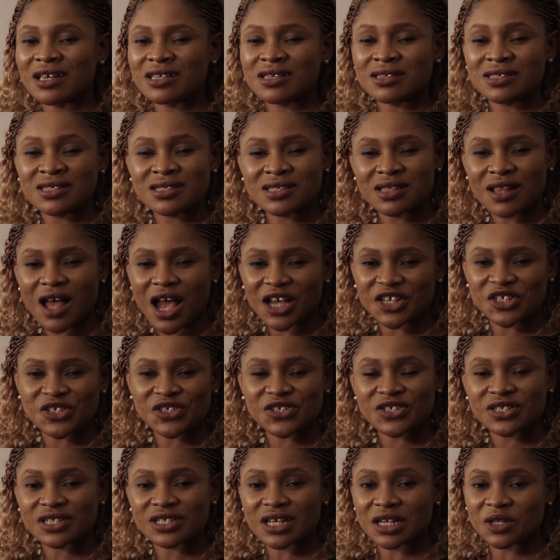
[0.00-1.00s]

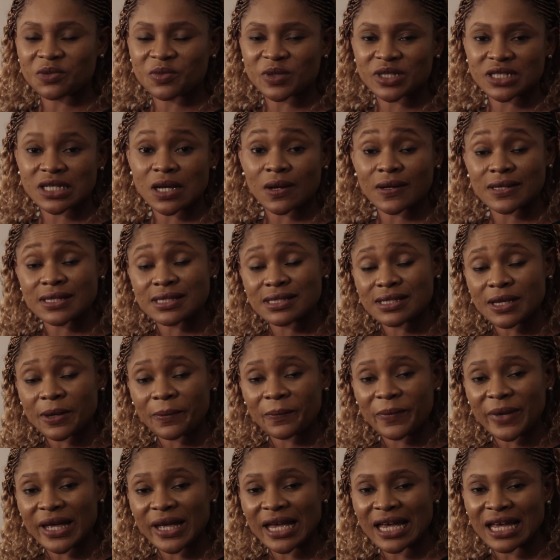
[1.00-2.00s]

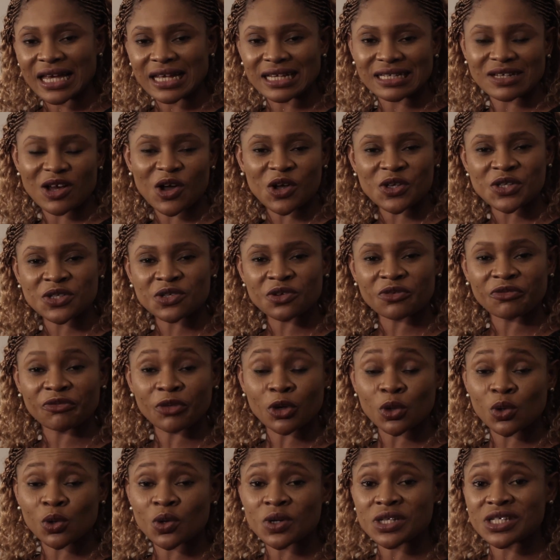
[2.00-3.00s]
/CelebrityHotSip, and also
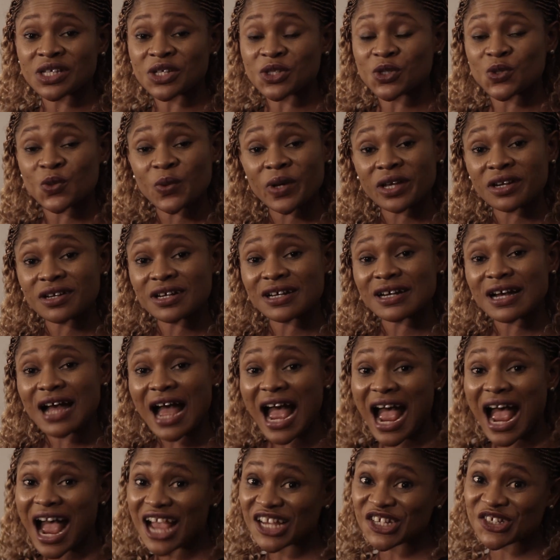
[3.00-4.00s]
follow us on Twitter
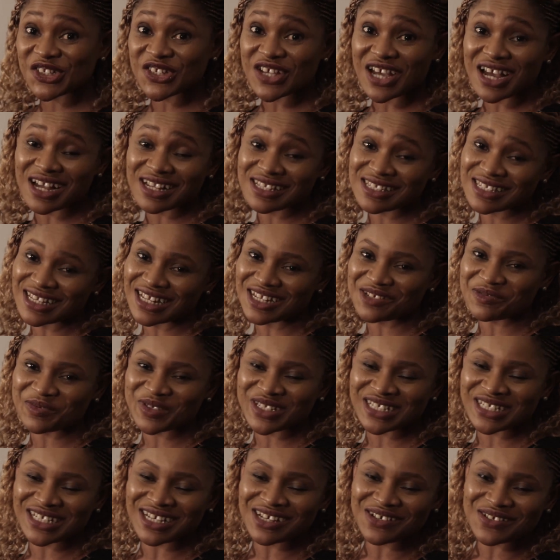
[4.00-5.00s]

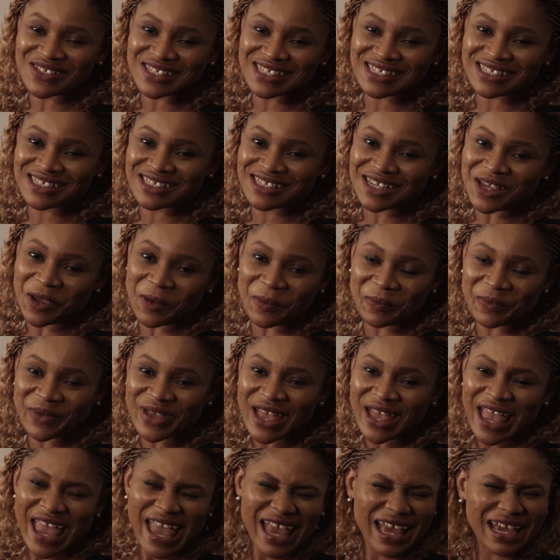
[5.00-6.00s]
#CelebrityHotSip.
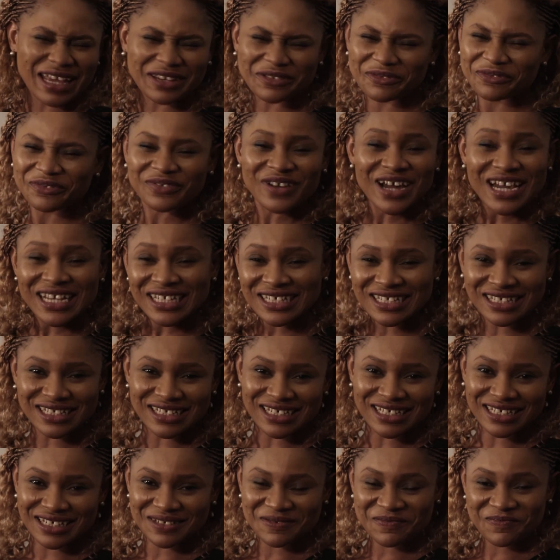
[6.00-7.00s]
And
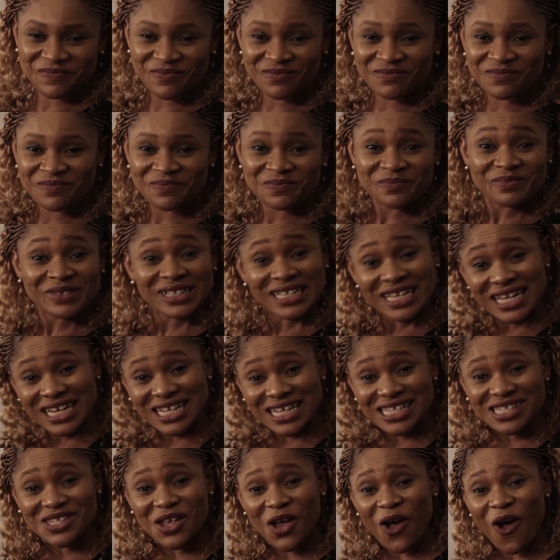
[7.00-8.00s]
finally,
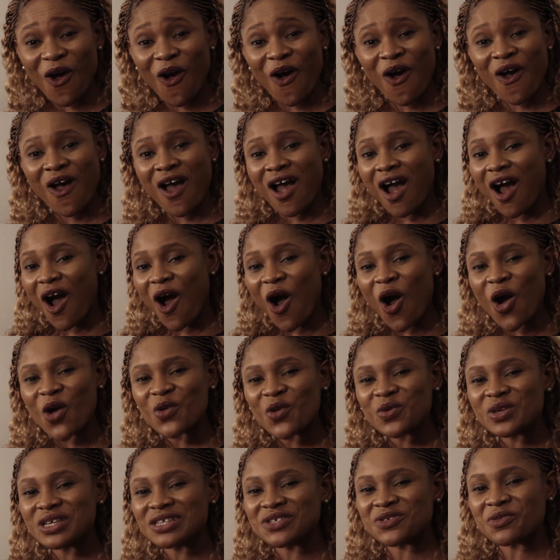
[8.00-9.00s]
please
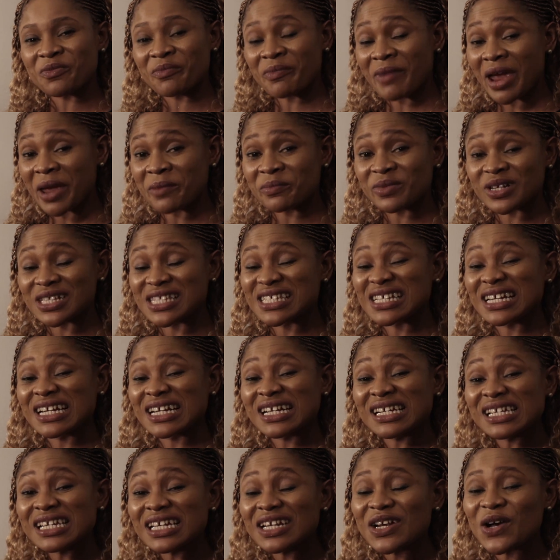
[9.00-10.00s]
always remember to
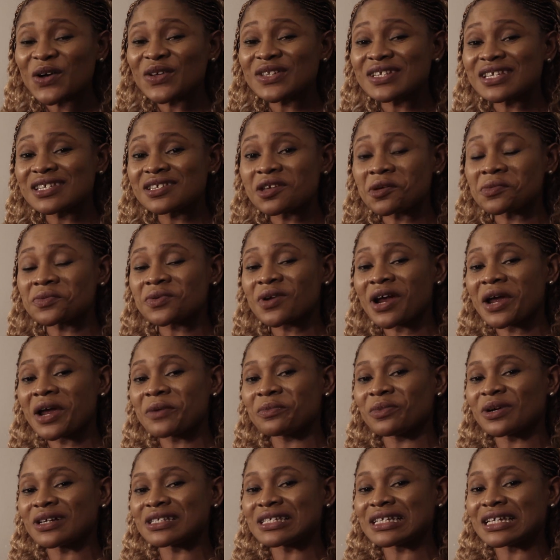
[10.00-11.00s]
click on the
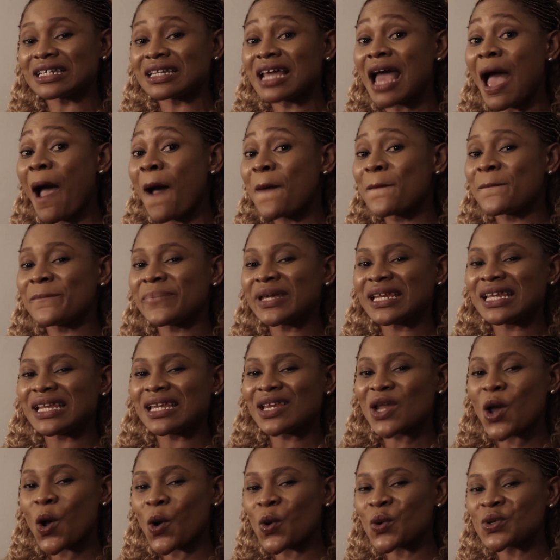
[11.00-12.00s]
subscribe button
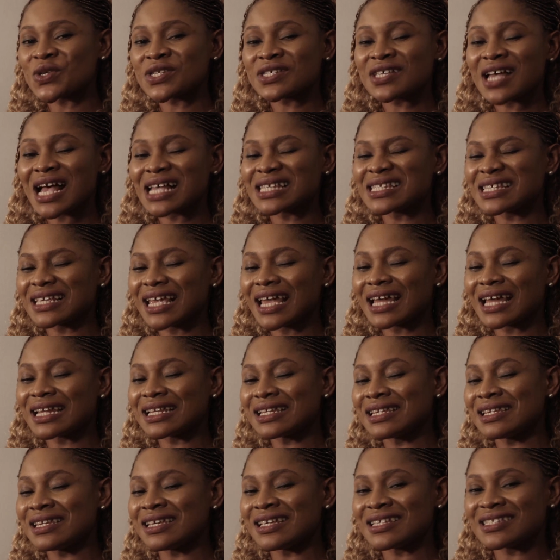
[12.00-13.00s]
below so as to get
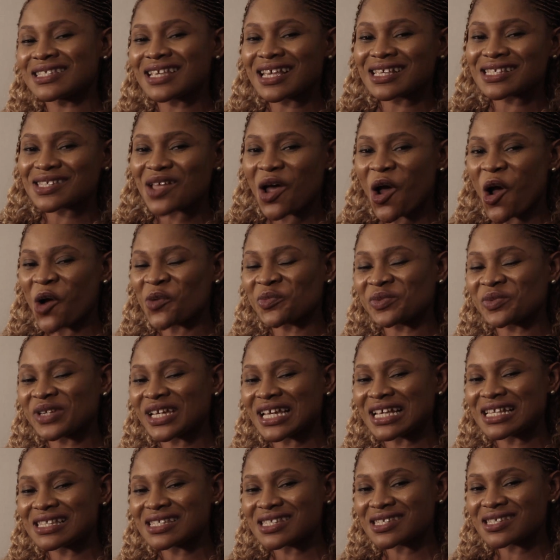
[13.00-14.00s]
latest
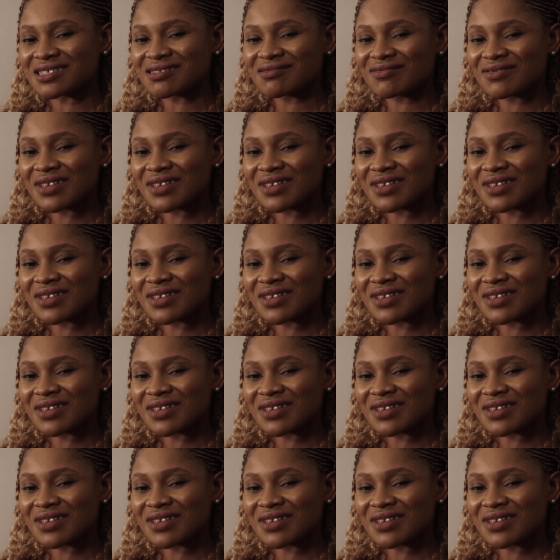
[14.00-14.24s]
updates.